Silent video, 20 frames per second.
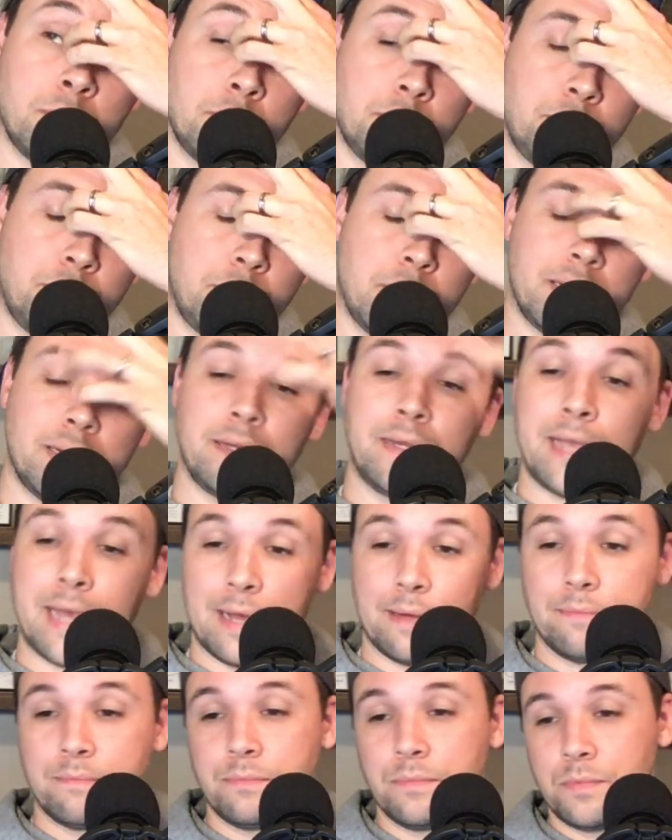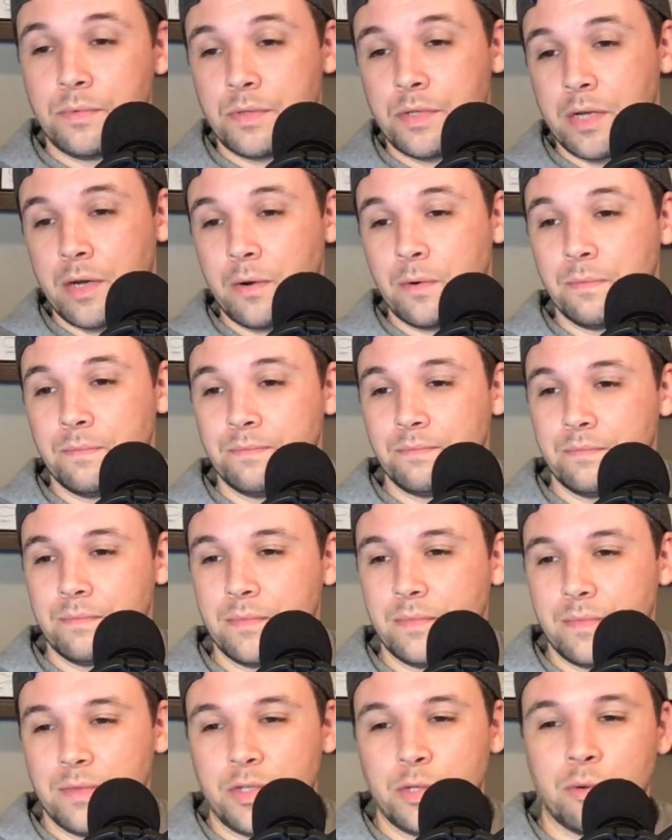But yeah, so
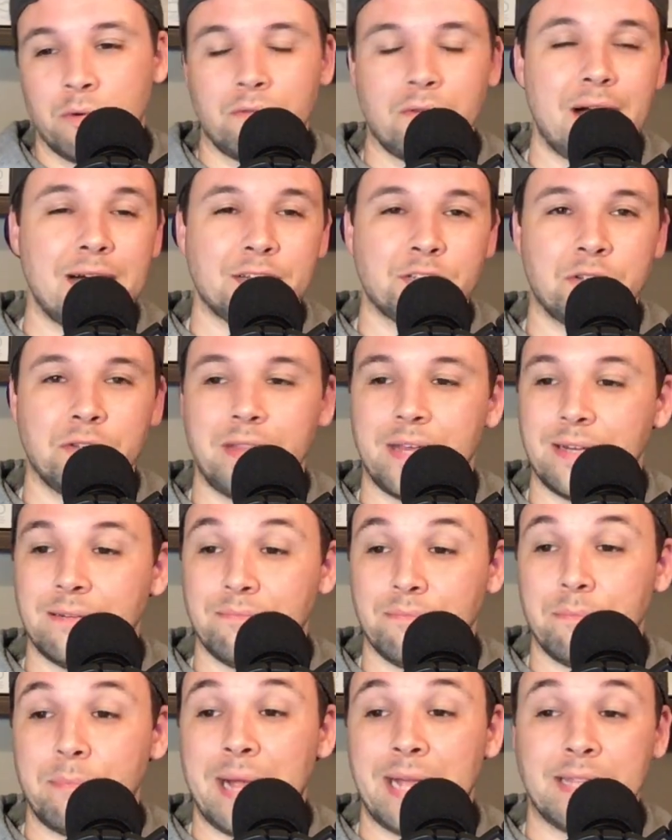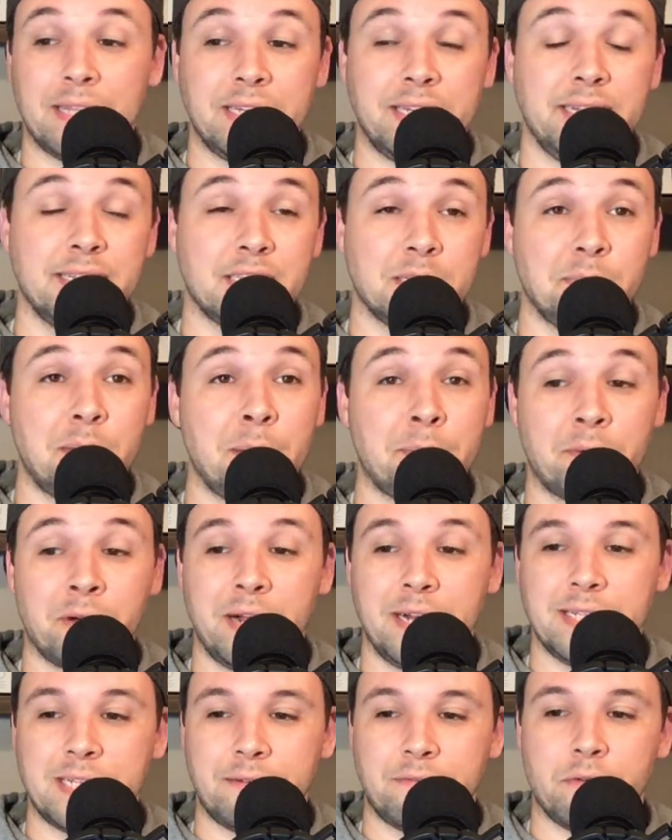to a roster that badly needs some
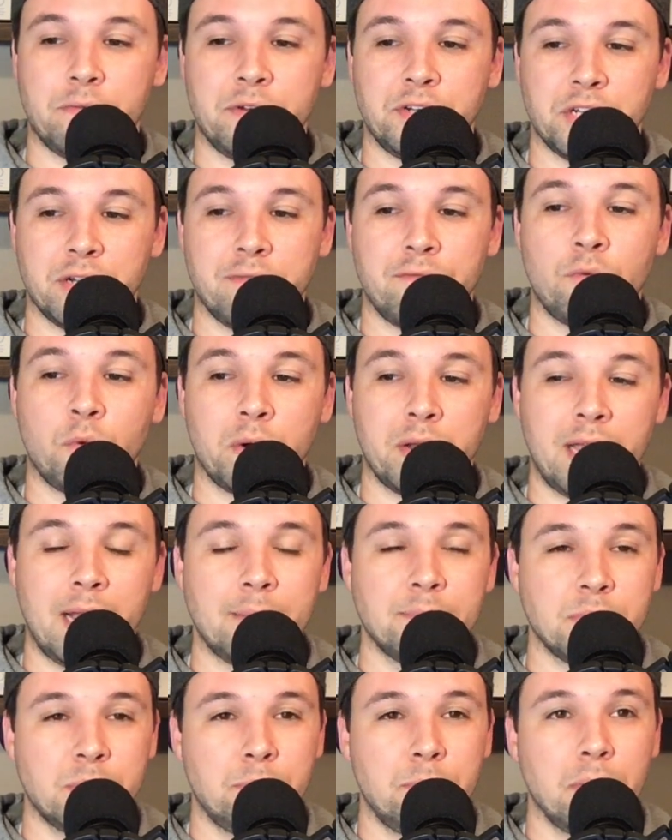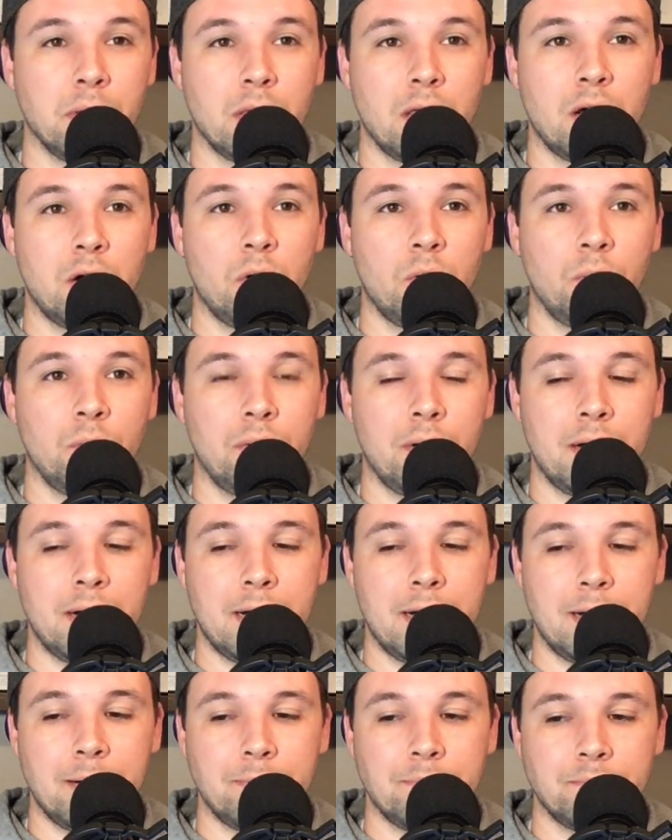upgrades after finishing 40 games
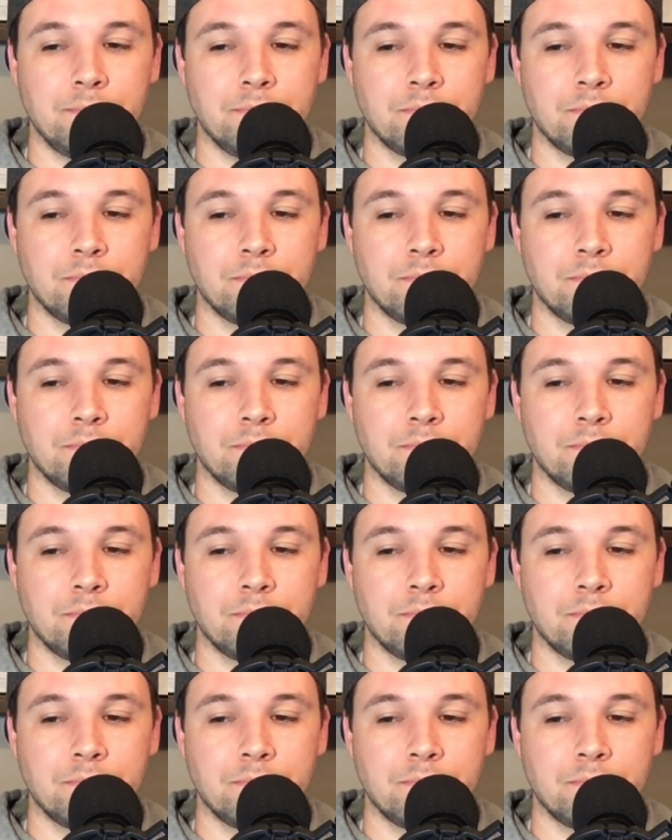below